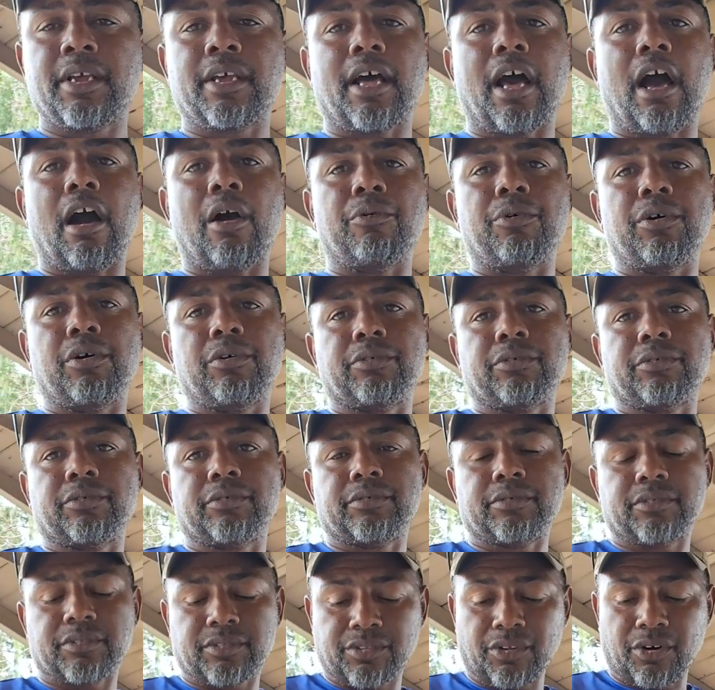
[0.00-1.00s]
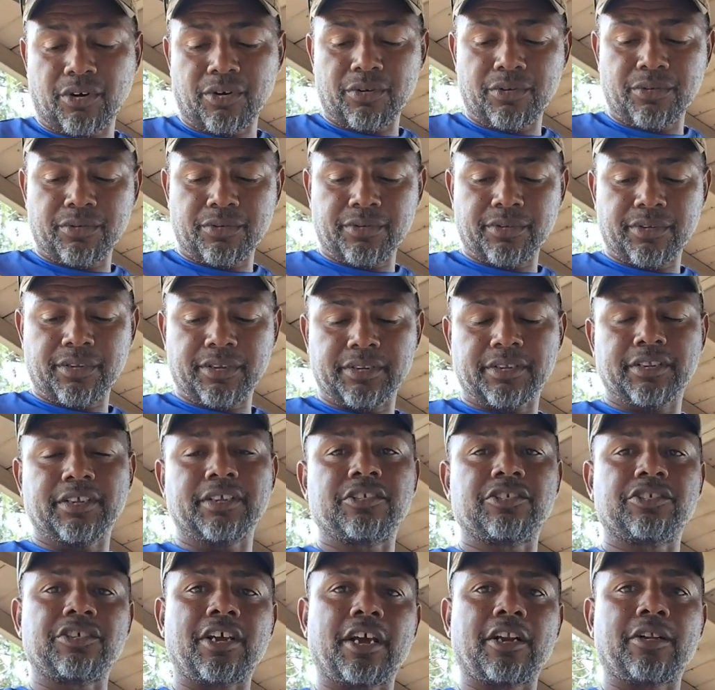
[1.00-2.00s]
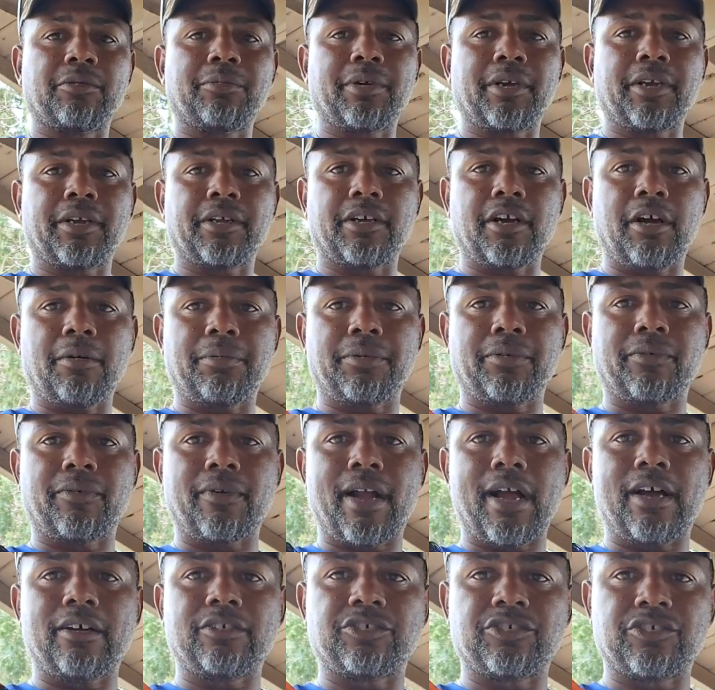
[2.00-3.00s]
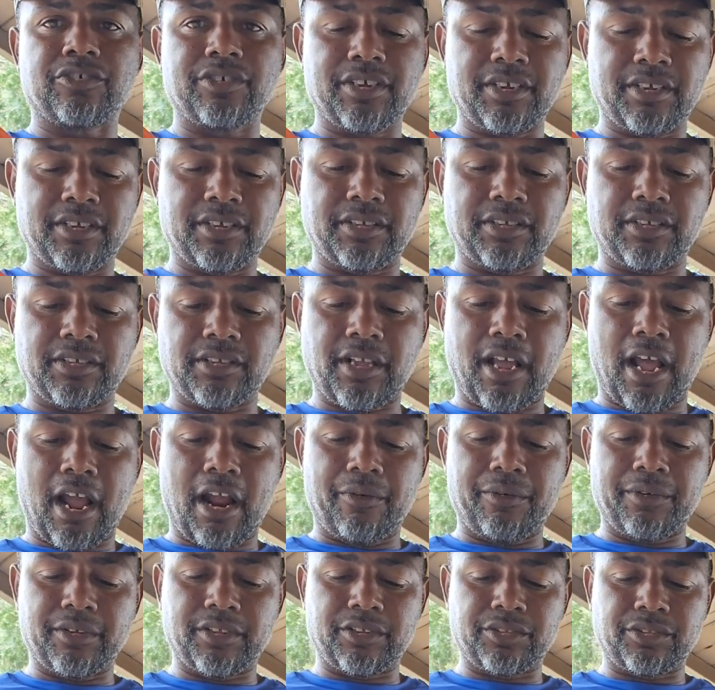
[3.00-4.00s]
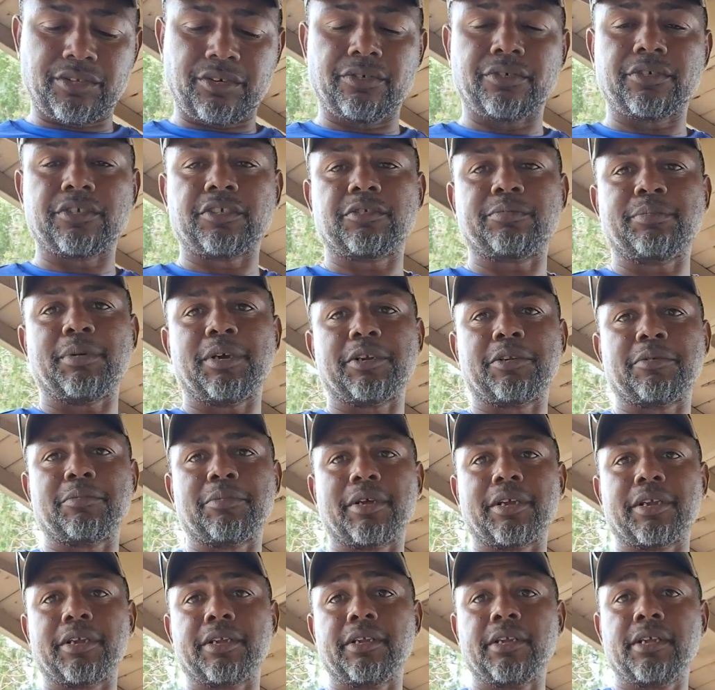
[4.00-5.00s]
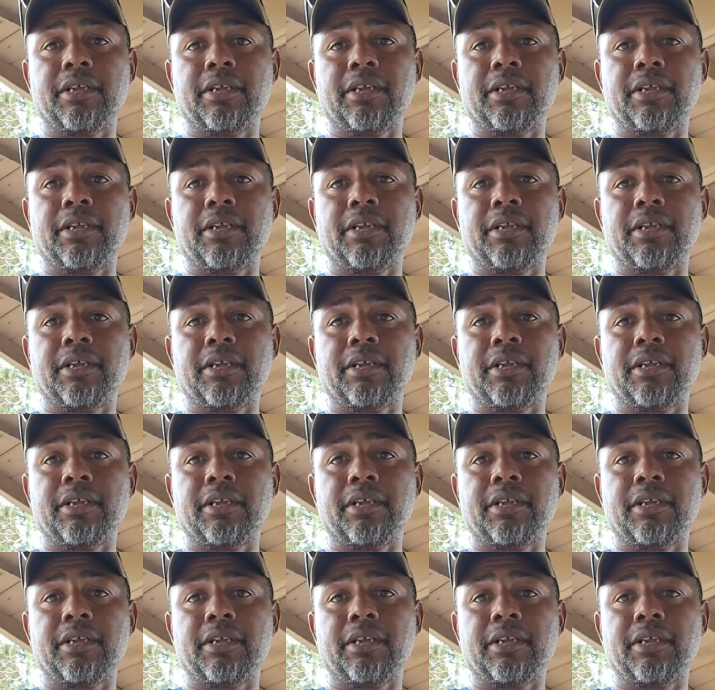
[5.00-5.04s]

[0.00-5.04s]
I won't throw this chatterbait up around trees. I really throw the spinnerbait,